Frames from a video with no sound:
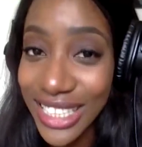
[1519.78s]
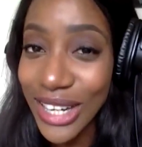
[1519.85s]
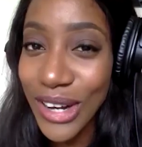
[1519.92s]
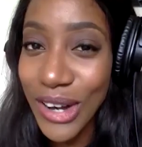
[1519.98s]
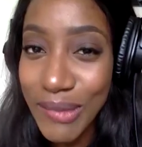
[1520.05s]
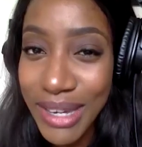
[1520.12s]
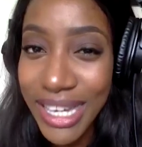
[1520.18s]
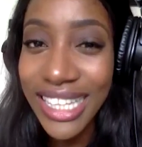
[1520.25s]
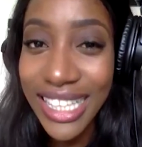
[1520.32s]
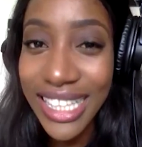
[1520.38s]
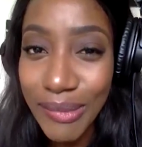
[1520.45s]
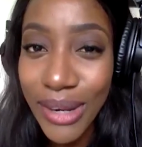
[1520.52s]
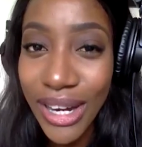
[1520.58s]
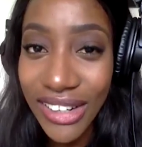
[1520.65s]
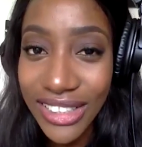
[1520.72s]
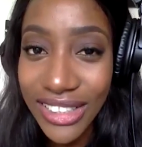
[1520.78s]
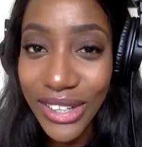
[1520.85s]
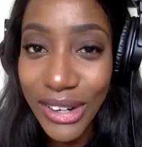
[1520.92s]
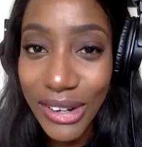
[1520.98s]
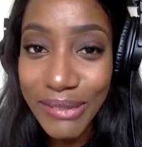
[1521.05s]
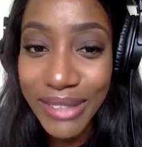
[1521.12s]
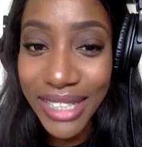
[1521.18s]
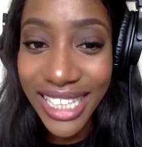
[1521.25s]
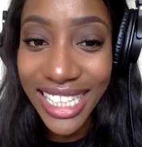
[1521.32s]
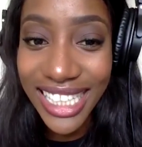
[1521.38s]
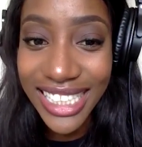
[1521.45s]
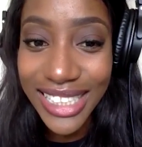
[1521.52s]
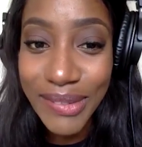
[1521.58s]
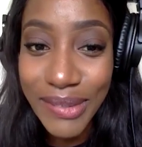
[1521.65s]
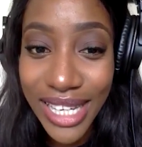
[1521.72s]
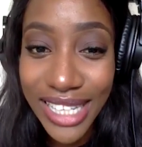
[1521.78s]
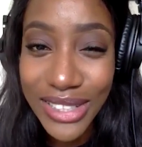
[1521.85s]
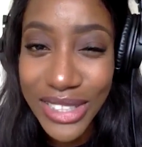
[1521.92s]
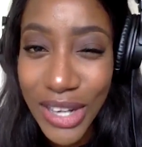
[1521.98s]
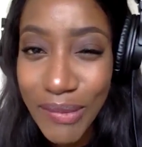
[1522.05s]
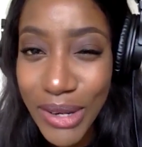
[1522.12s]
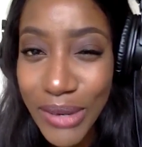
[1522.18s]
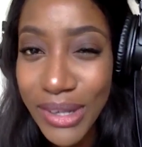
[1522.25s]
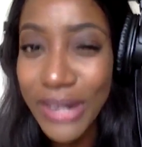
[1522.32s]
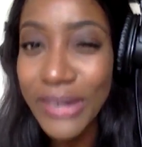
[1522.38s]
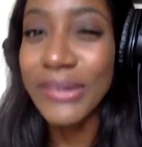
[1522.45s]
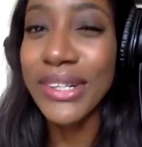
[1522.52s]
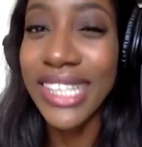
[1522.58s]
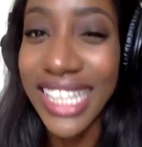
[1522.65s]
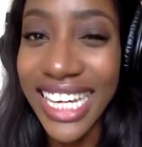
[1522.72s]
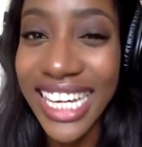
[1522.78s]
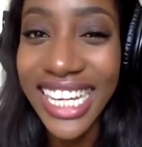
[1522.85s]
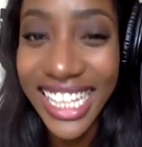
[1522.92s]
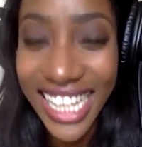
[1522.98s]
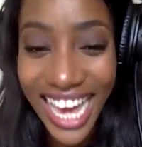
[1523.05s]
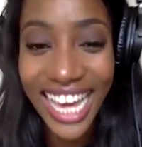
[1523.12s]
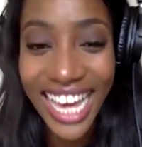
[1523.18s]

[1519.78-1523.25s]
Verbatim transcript: would call me and then the parents would call me. They're like, oh, so tell me oh. what it really yeah.